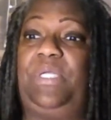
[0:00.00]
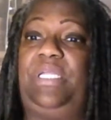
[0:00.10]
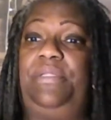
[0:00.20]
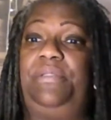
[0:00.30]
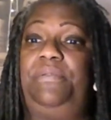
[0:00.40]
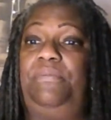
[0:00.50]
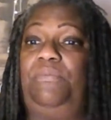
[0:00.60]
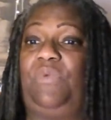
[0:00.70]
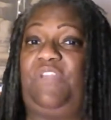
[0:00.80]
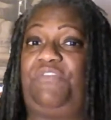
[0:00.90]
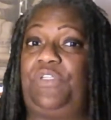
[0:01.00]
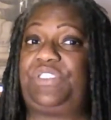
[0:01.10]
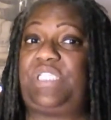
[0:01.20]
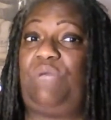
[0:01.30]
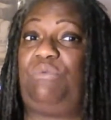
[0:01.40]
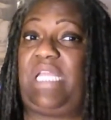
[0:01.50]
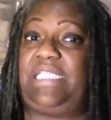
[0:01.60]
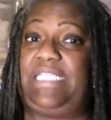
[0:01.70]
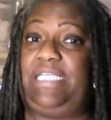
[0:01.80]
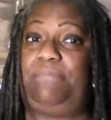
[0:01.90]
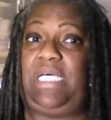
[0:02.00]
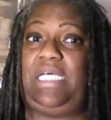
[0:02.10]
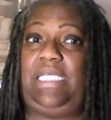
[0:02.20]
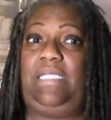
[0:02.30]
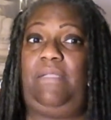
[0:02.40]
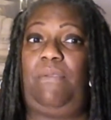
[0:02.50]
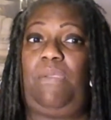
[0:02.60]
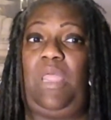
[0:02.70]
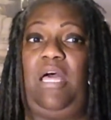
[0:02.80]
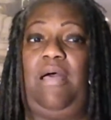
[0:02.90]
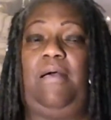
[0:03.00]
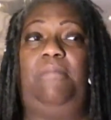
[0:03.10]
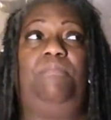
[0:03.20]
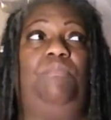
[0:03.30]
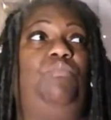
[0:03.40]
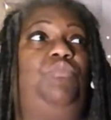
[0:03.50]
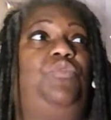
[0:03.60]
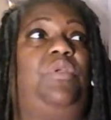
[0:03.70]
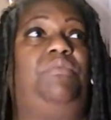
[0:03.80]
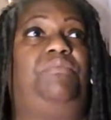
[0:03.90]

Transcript: But when the first time when I did mine, the